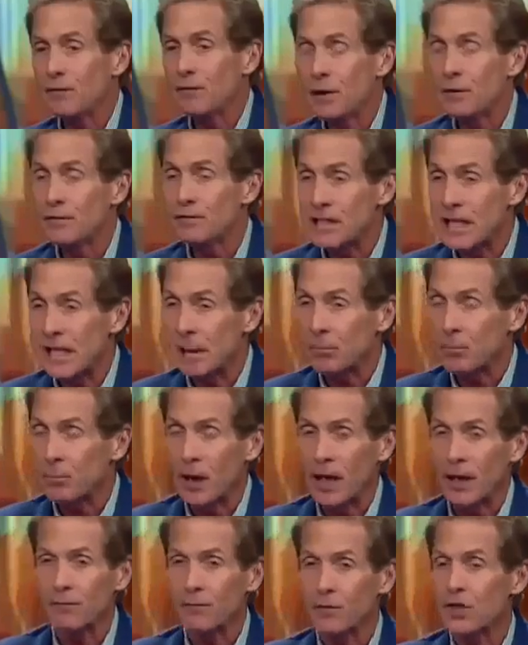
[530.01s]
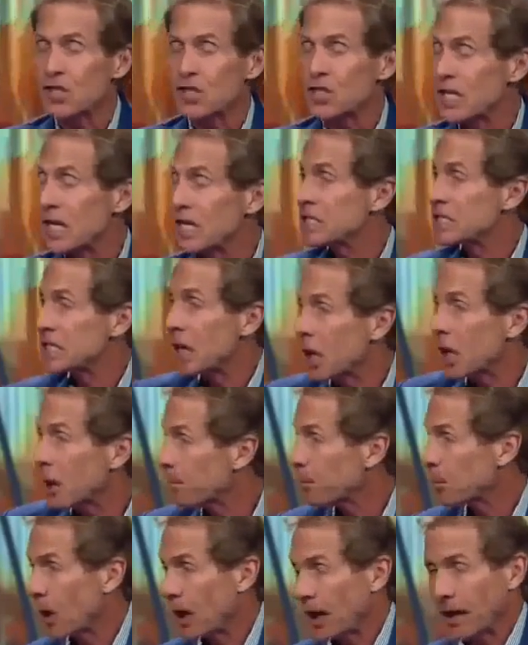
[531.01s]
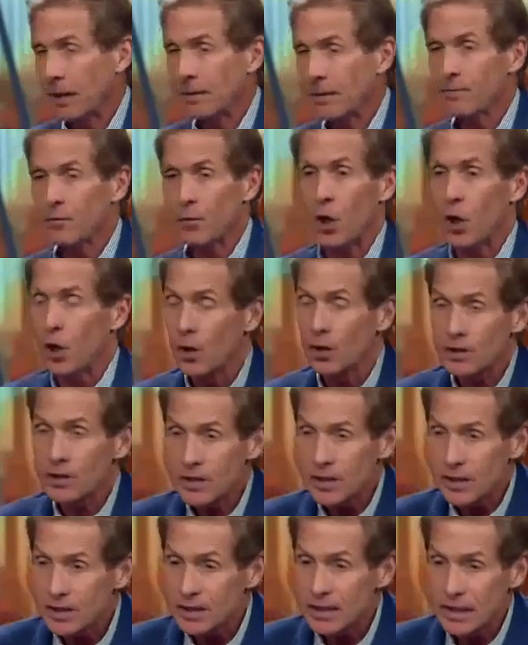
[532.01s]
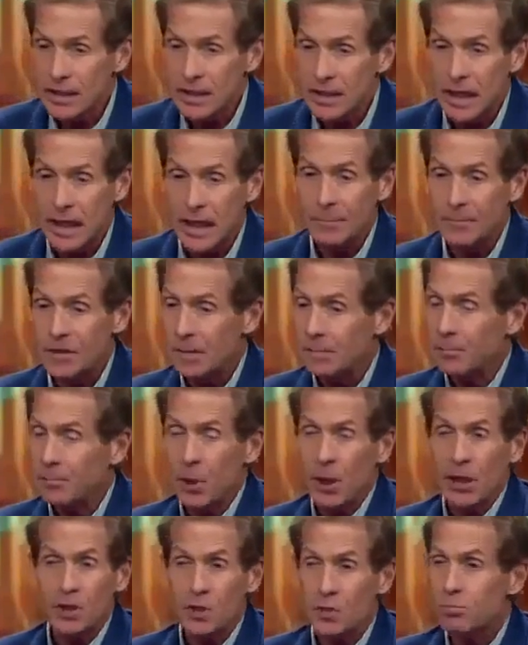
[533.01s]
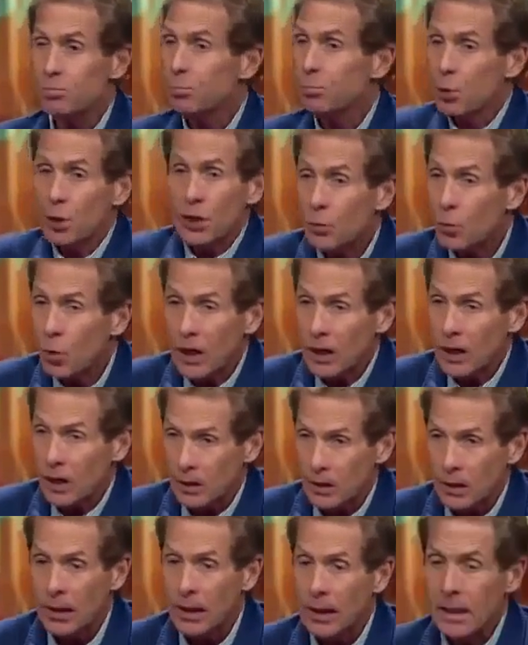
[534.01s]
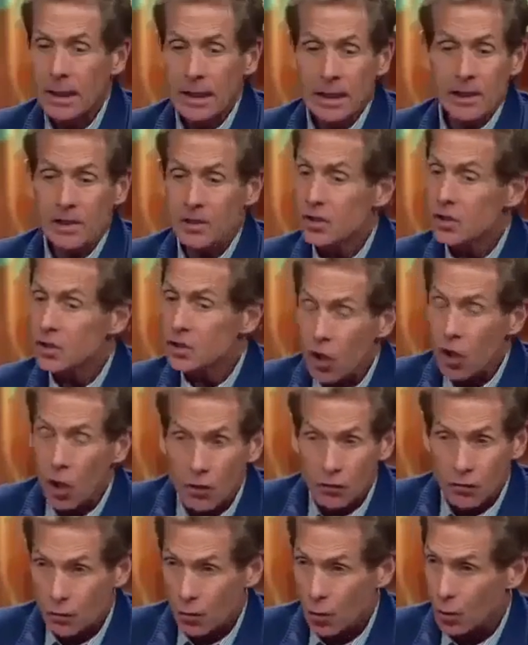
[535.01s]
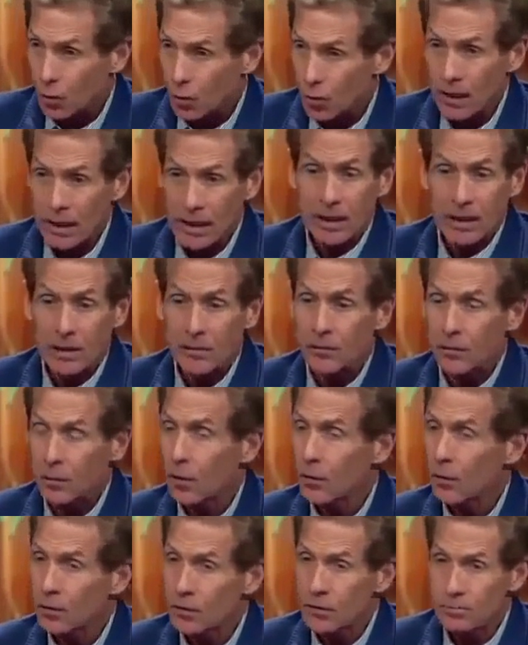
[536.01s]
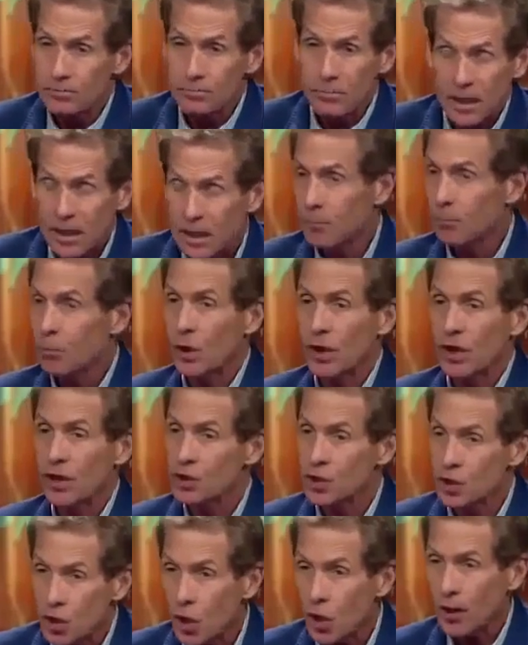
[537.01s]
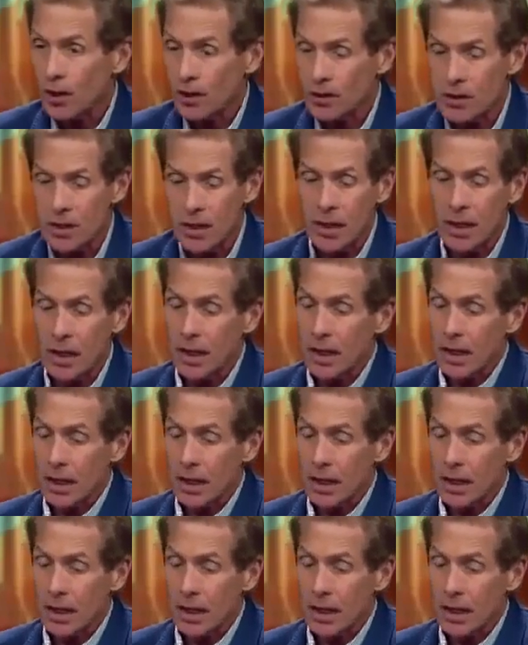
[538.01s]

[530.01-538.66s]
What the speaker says: Even if Sam Bradford stays upright for all 16 games and plays pretty well, he is a dart thrower. He can throw those medium-range darts.